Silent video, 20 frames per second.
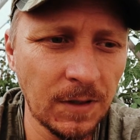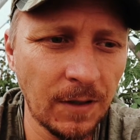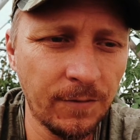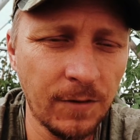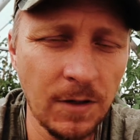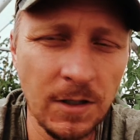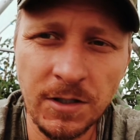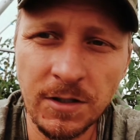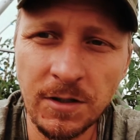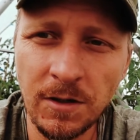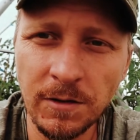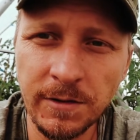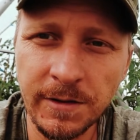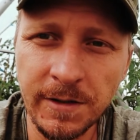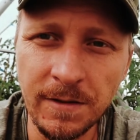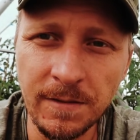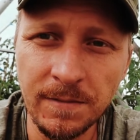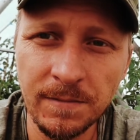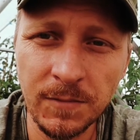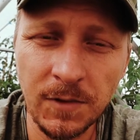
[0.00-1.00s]
fresh
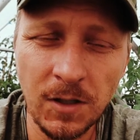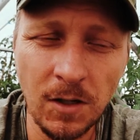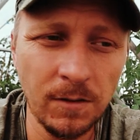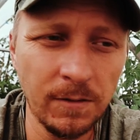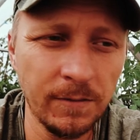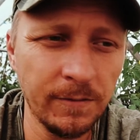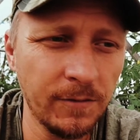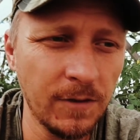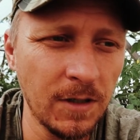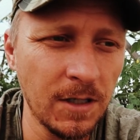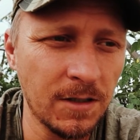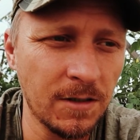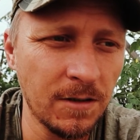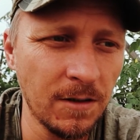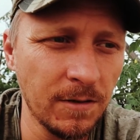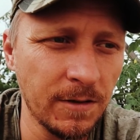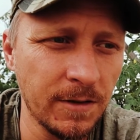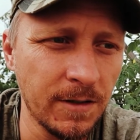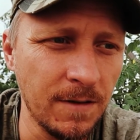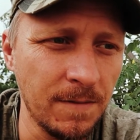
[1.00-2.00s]
salsa, garden fresh
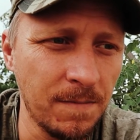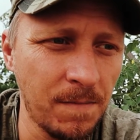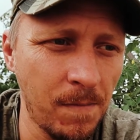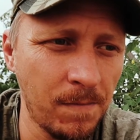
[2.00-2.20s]
salsa.